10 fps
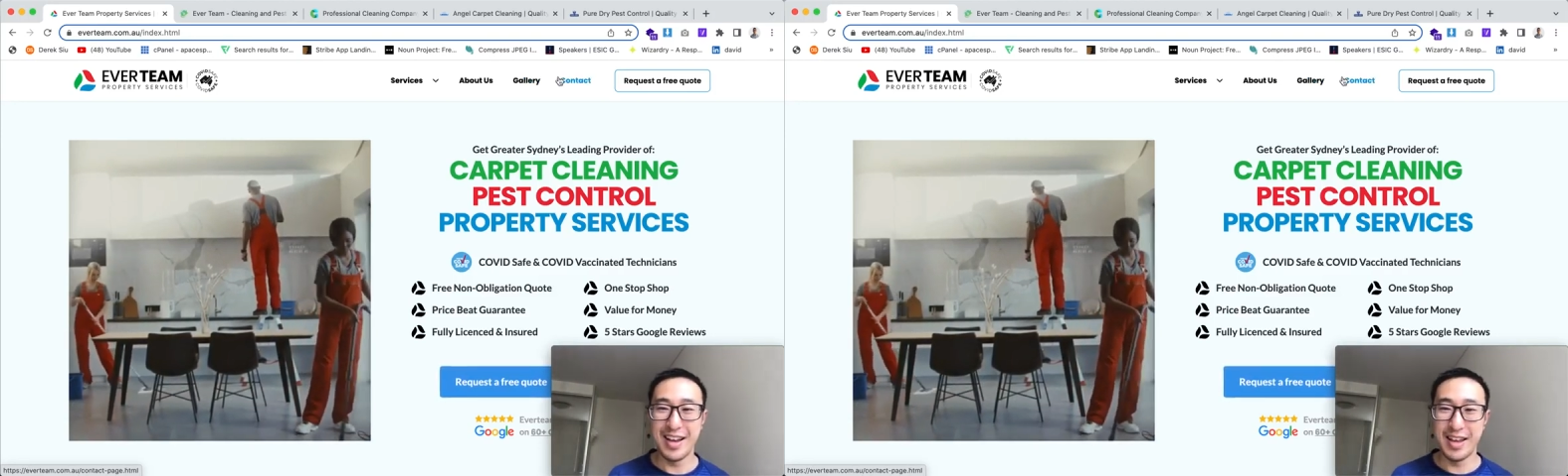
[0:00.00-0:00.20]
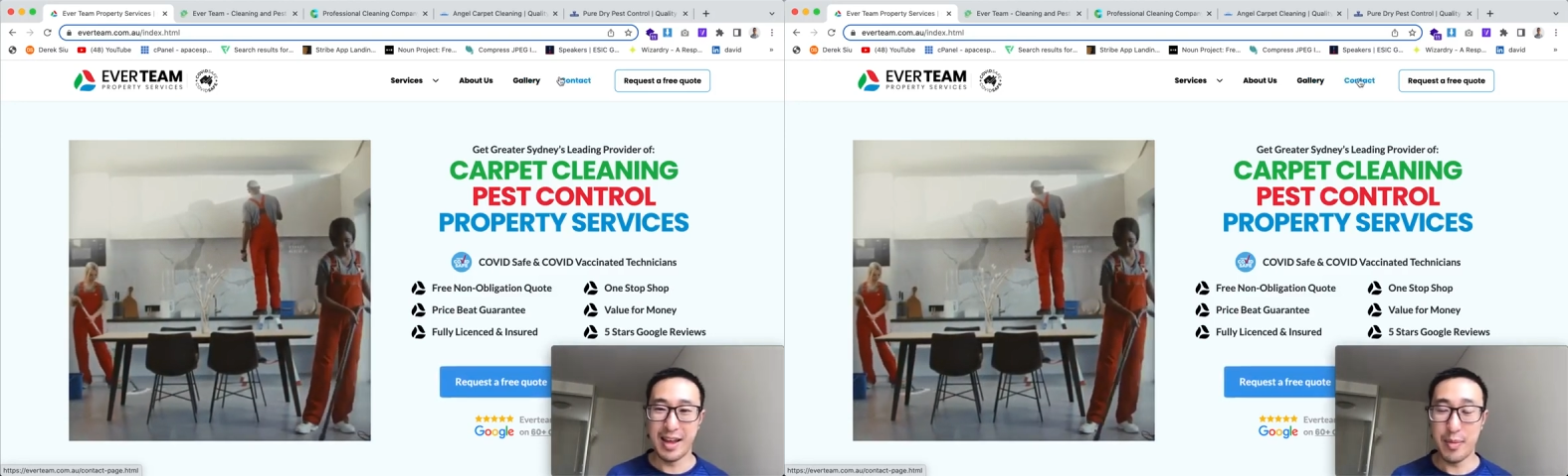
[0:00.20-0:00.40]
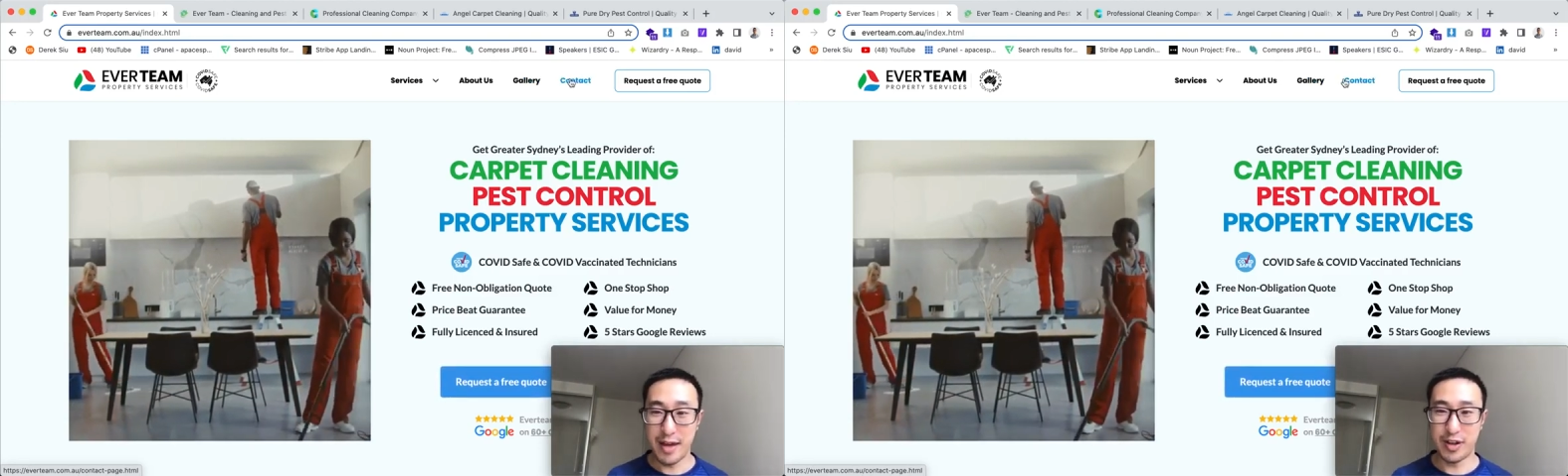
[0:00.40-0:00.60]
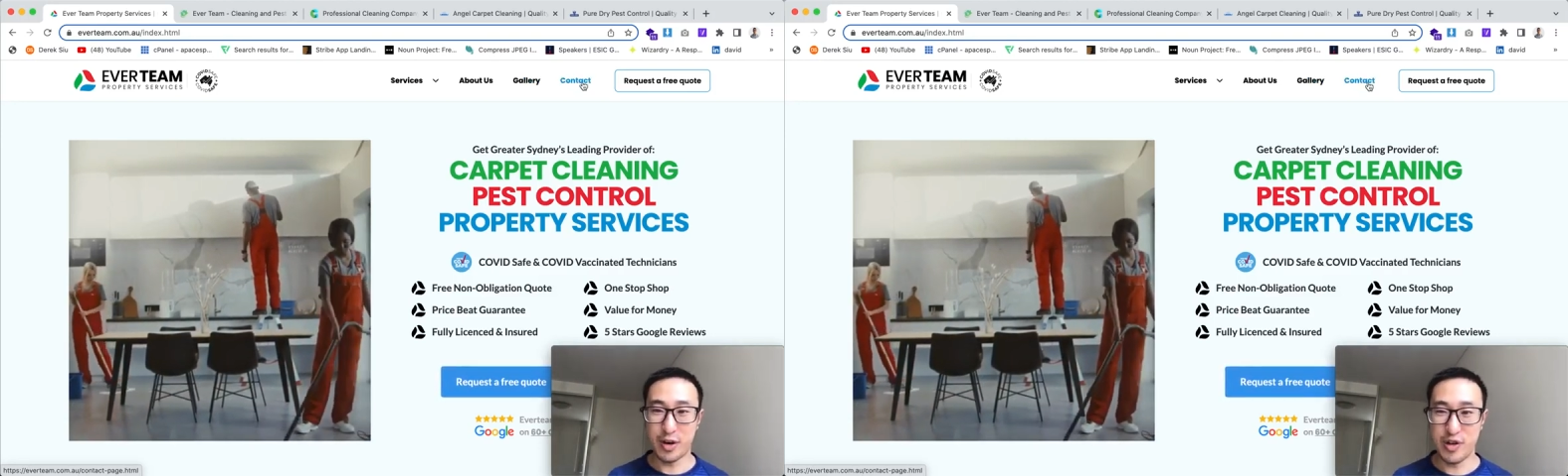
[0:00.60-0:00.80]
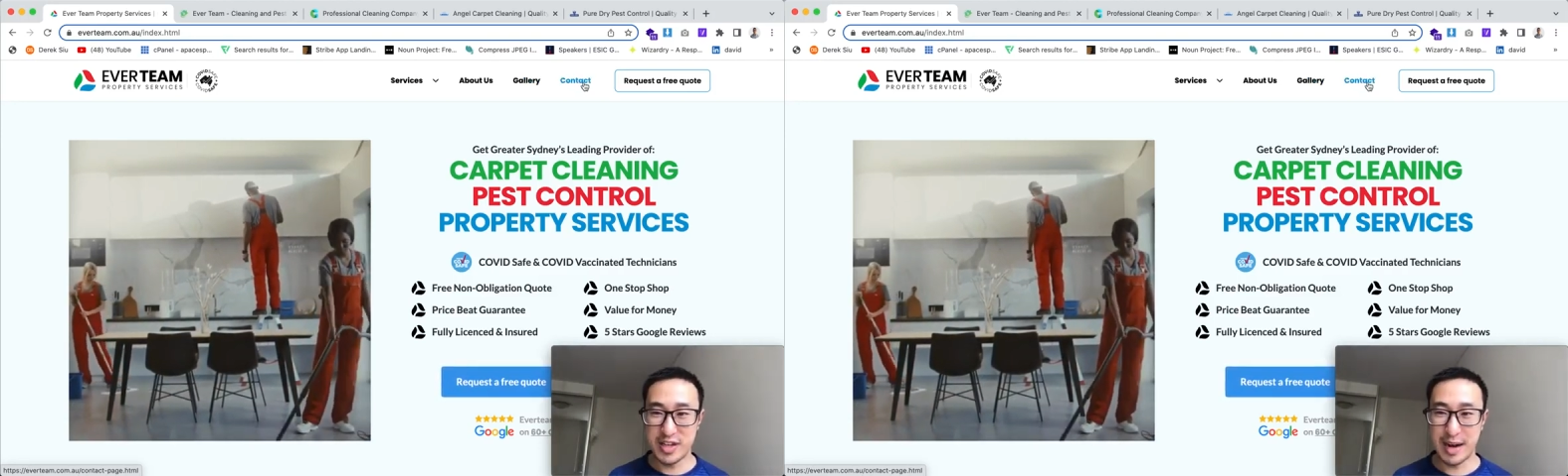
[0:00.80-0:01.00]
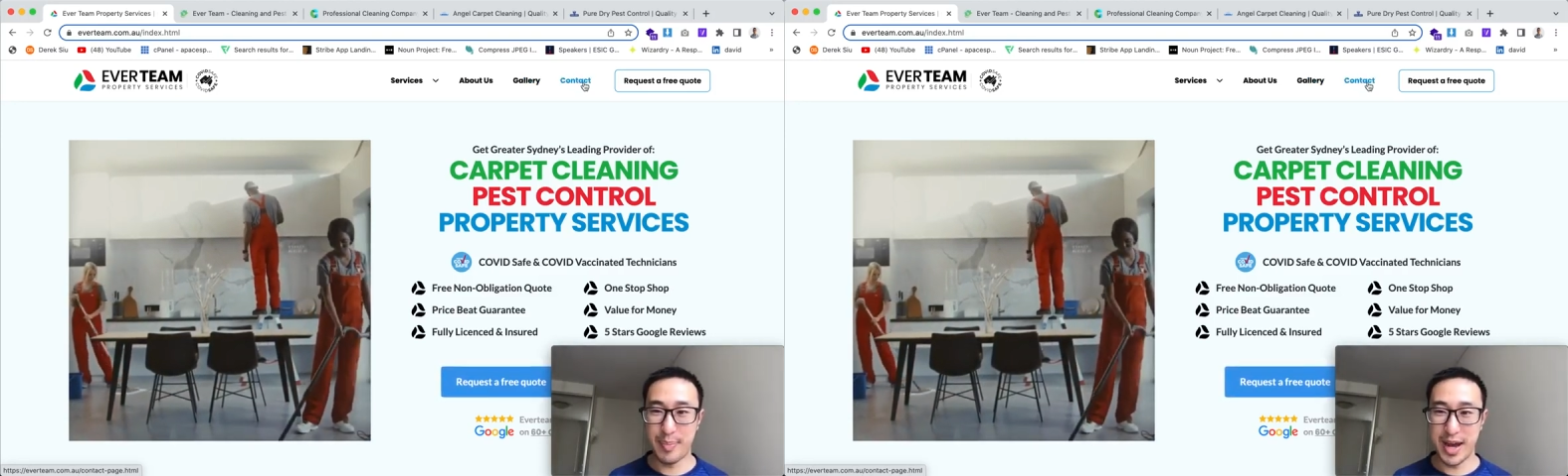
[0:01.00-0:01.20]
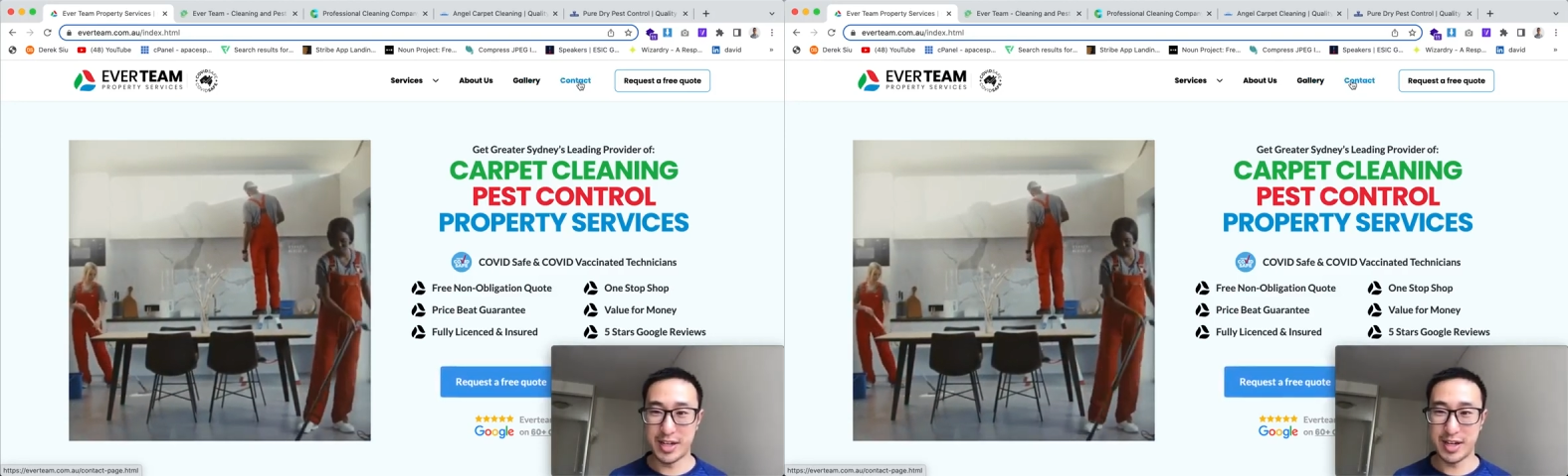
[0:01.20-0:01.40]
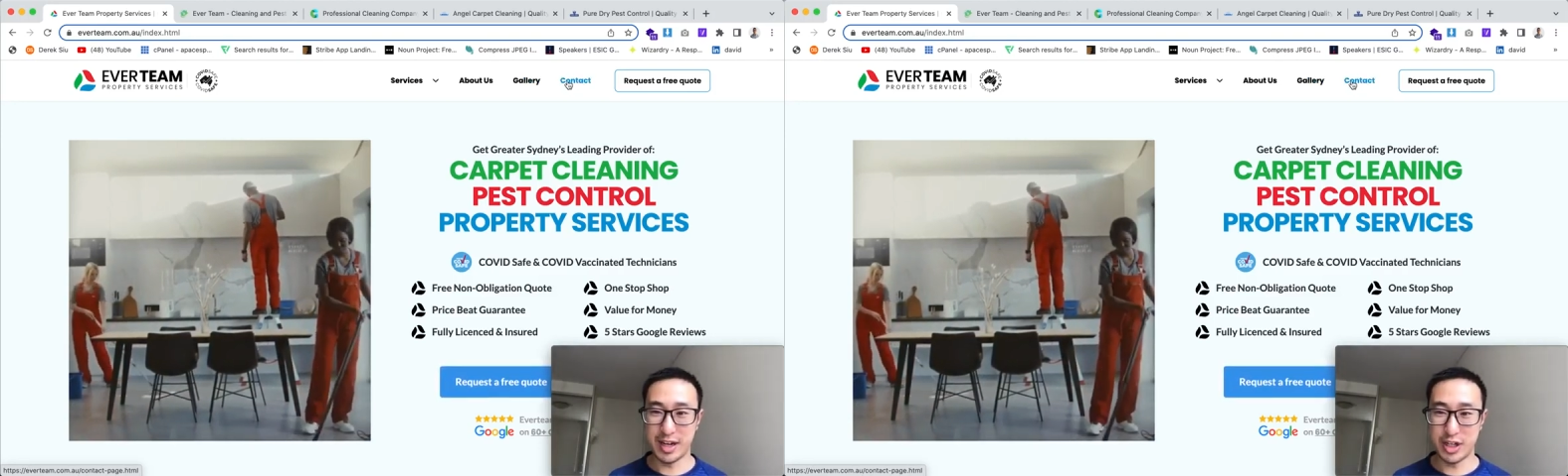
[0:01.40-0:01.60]
Then we have the contact page
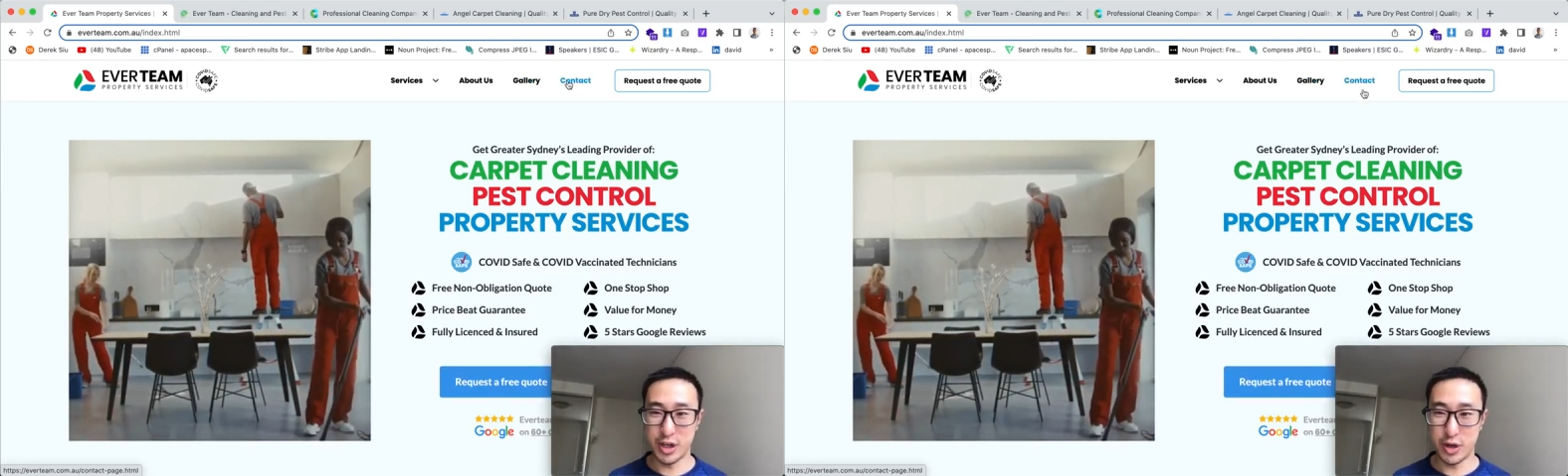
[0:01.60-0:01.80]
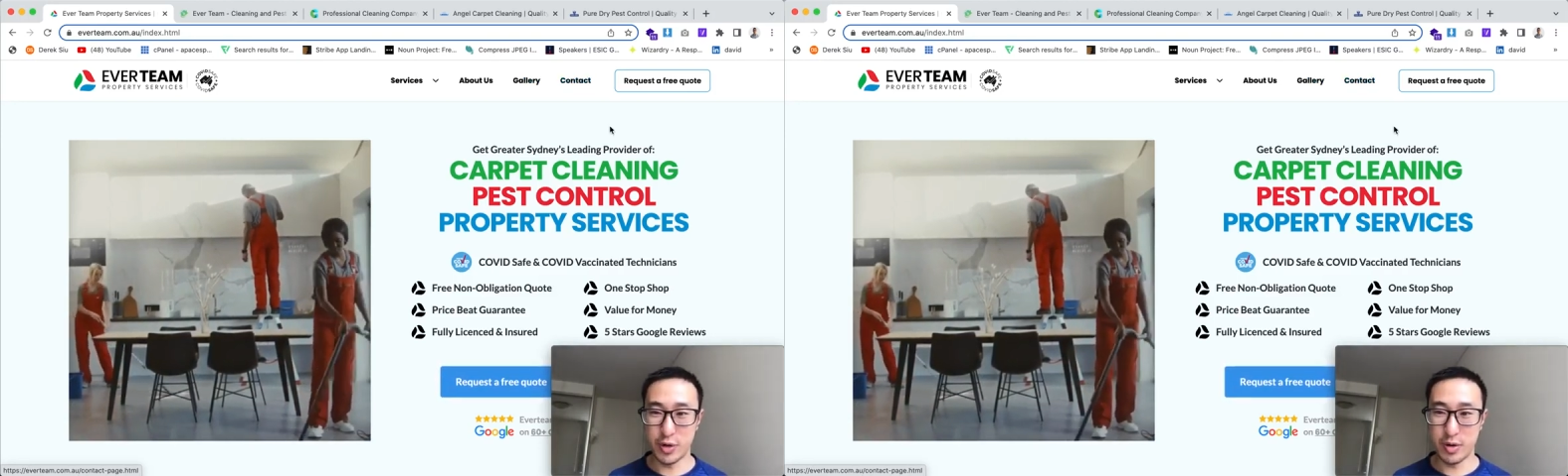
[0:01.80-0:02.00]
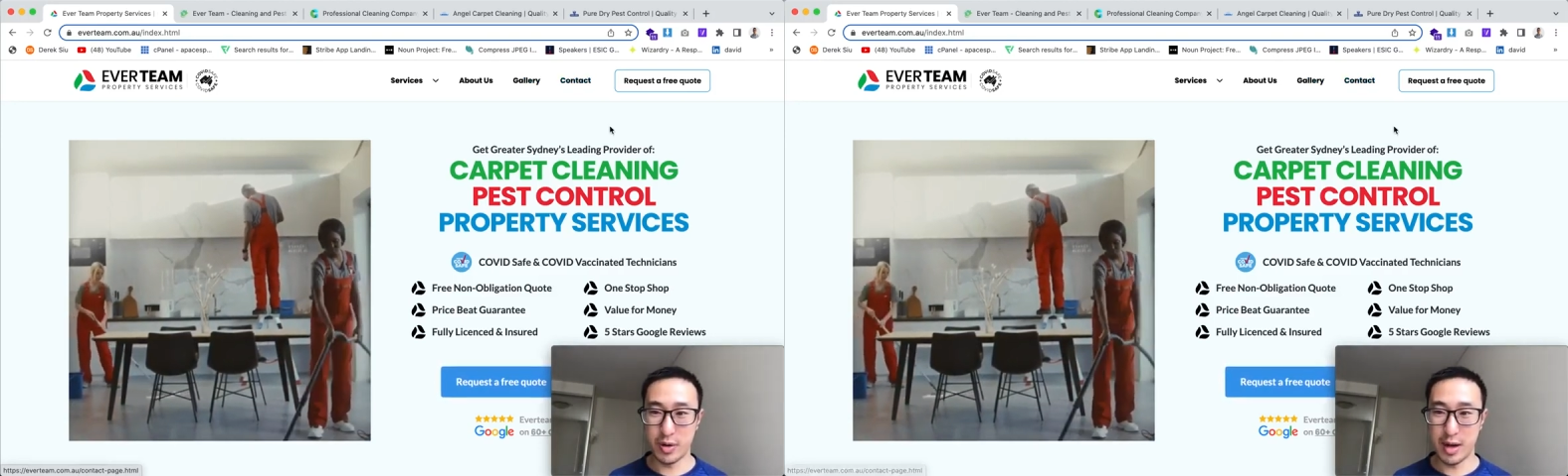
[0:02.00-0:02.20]
like I showed,